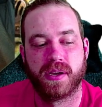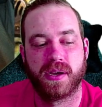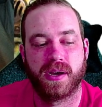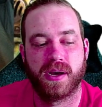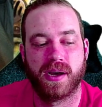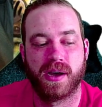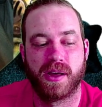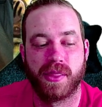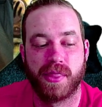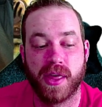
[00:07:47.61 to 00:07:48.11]

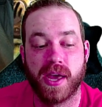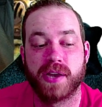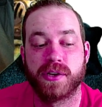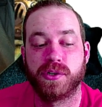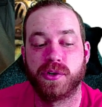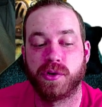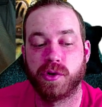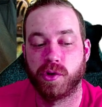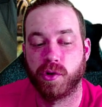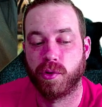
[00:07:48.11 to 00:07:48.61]
then
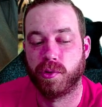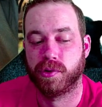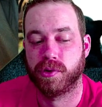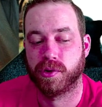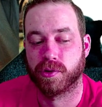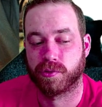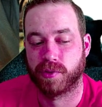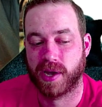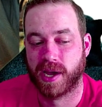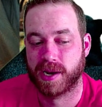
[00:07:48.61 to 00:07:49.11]

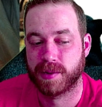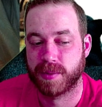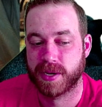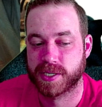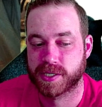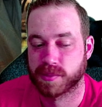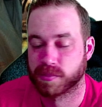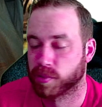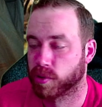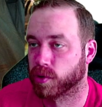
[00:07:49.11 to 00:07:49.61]
your
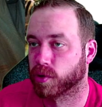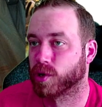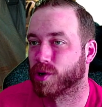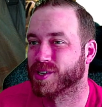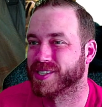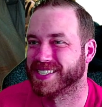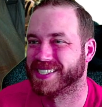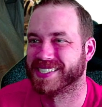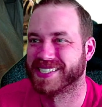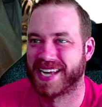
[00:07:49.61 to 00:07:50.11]
reanimation
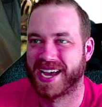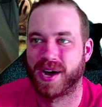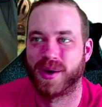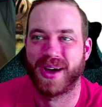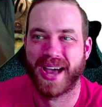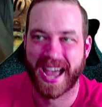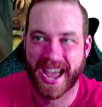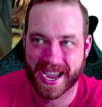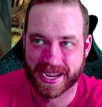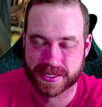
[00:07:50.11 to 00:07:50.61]
protocols is now
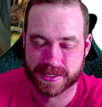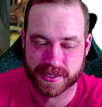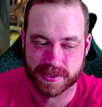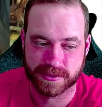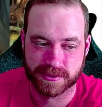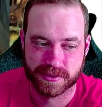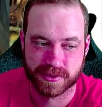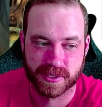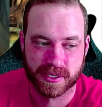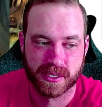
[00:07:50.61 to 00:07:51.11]
active.